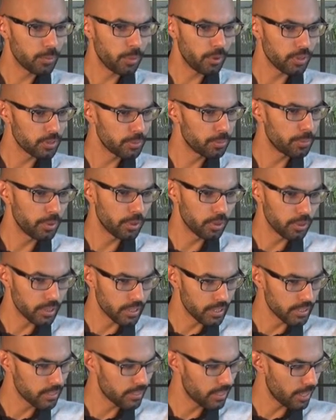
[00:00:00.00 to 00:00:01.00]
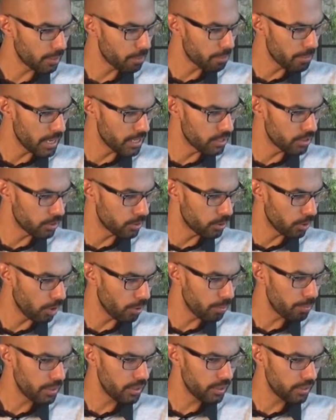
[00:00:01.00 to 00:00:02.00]
possibilities, is that a major
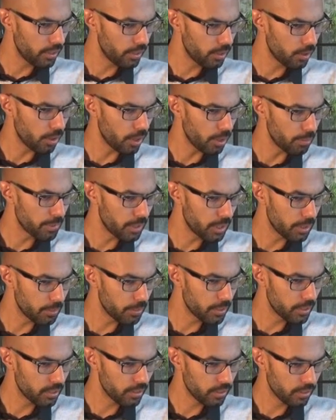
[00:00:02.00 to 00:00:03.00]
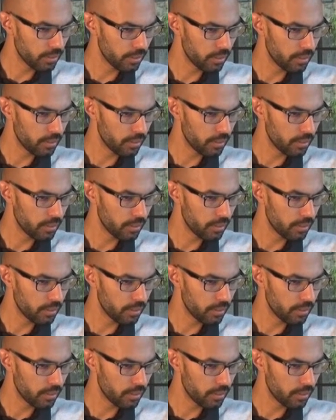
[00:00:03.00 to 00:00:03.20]
topic in your upcoming